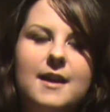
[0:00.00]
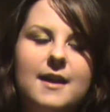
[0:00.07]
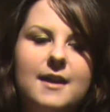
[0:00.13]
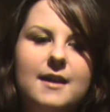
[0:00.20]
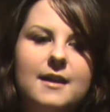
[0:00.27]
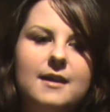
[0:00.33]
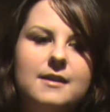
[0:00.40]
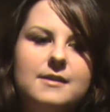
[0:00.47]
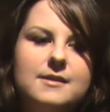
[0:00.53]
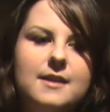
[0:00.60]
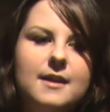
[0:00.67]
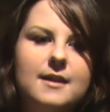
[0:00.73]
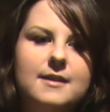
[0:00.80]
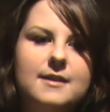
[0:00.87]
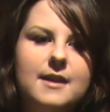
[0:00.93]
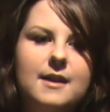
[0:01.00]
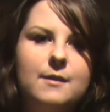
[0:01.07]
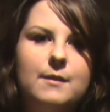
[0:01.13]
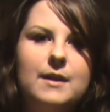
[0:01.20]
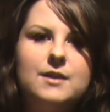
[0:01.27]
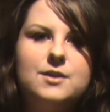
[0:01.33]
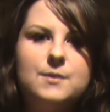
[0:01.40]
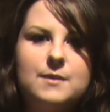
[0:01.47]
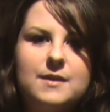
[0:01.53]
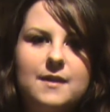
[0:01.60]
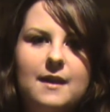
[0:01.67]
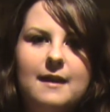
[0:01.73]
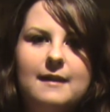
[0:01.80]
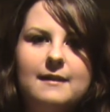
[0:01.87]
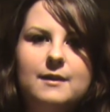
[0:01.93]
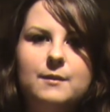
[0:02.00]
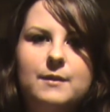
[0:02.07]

And the second day, we actually went to the island.